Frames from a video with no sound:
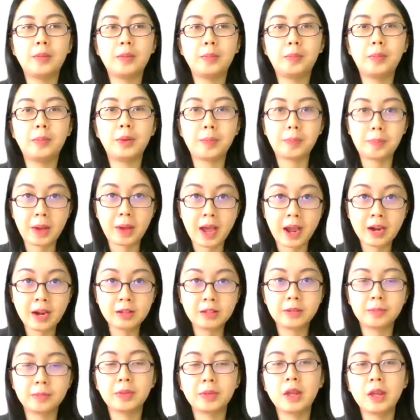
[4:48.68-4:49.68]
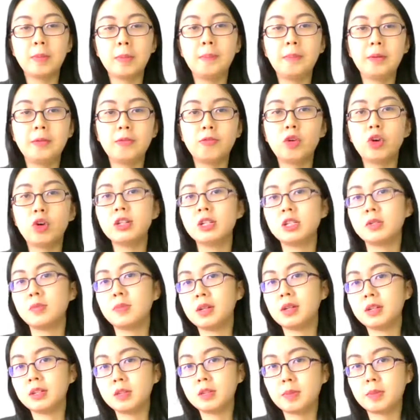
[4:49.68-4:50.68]
prepared before the
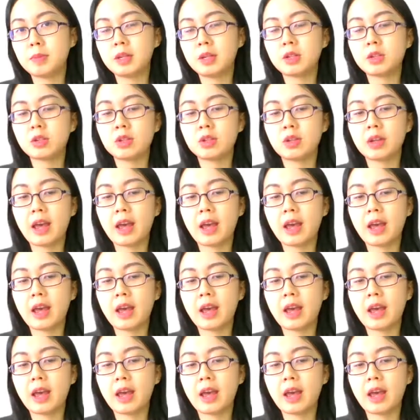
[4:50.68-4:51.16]
speaker speak,